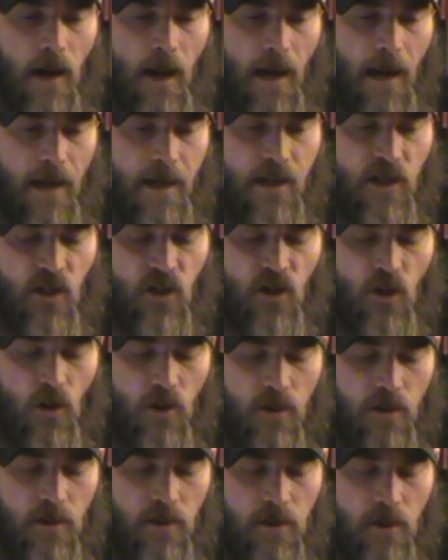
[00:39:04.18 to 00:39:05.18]
a
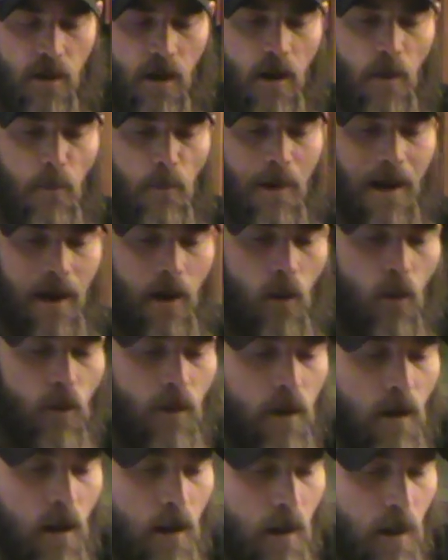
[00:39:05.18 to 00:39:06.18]
certain
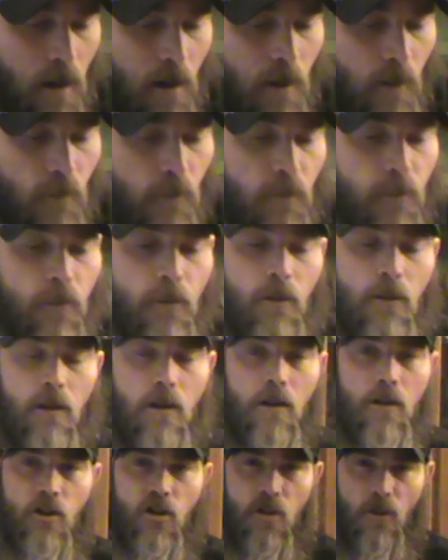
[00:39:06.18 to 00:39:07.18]
amount of
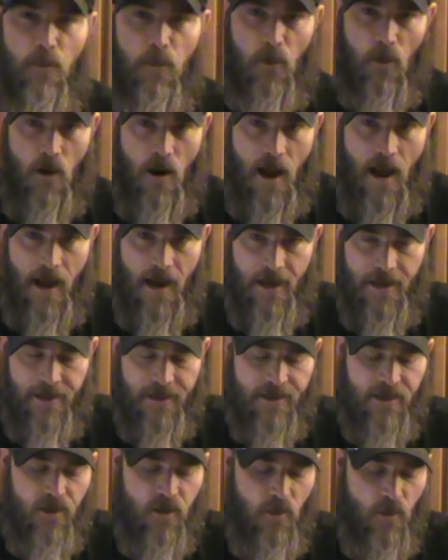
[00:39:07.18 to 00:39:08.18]

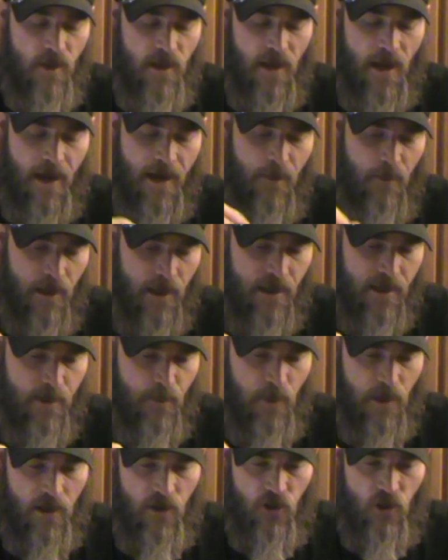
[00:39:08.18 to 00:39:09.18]
surprise to the enemies
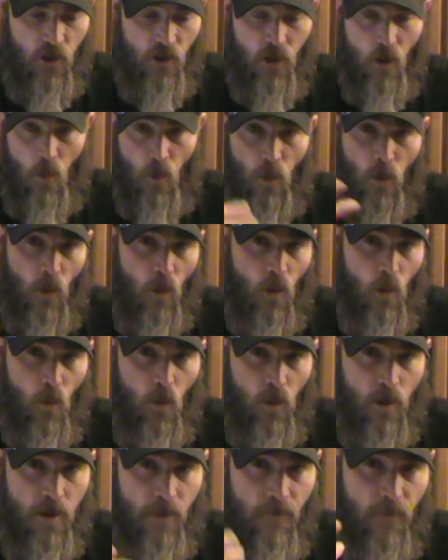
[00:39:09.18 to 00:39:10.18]
because you don't know
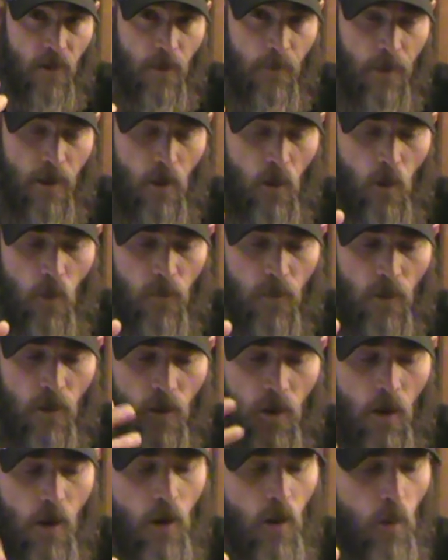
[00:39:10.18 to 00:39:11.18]
when you flip it
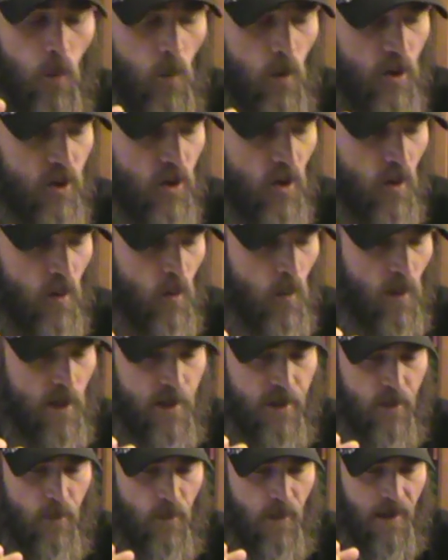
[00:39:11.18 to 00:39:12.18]
over what you're
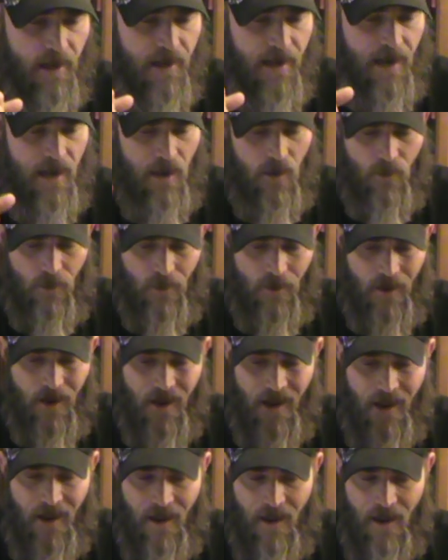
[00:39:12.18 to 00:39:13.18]
going to encounter.
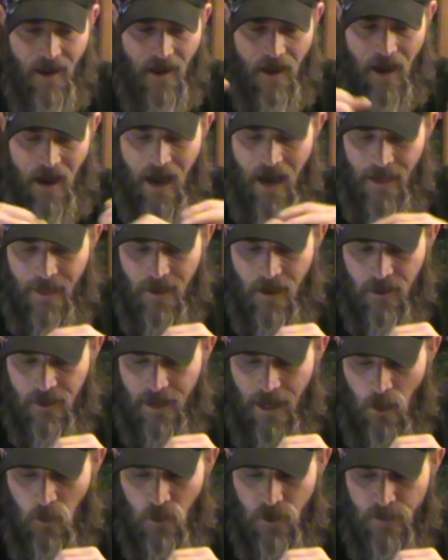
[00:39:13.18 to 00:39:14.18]
I thought
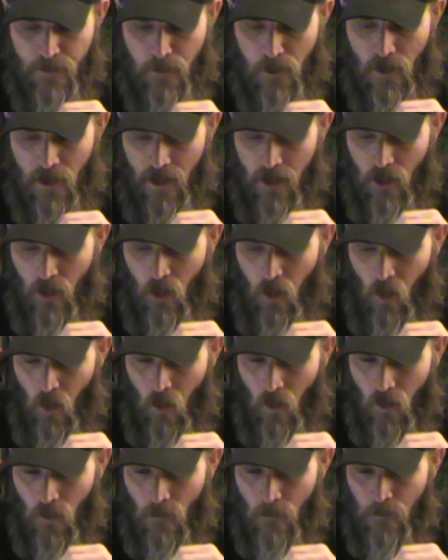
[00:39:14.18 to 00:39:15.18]
that was pretty
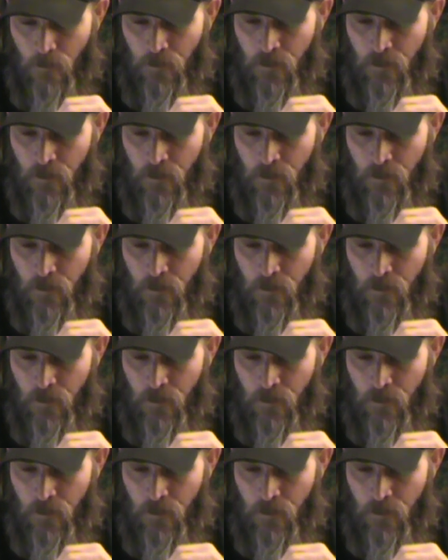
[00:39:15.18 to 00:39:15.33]
cool,